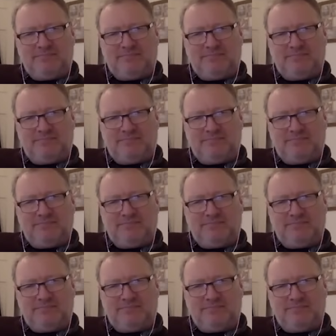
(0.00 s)

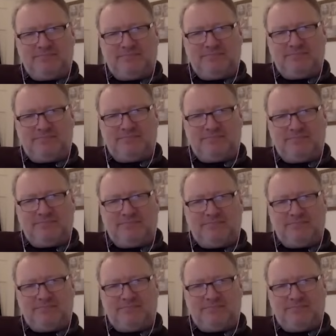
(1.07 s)

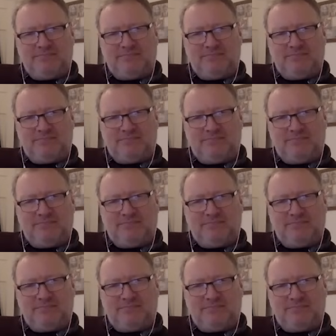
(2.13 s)

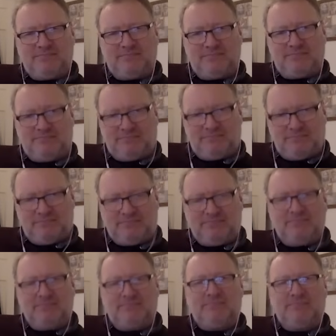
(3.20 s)

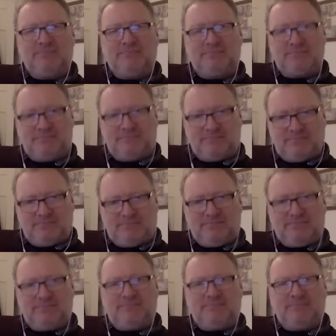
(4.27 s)

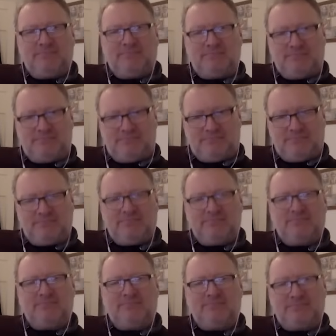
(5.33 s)

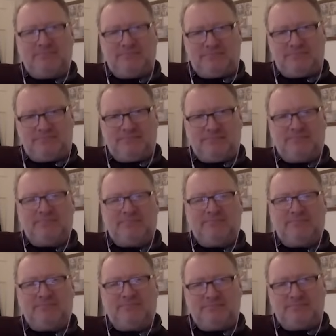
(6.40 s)

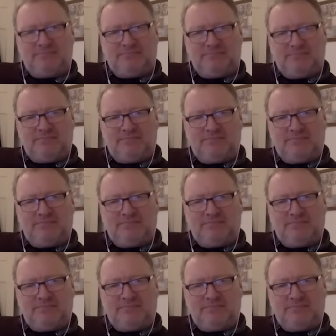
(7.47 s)
(not speaking)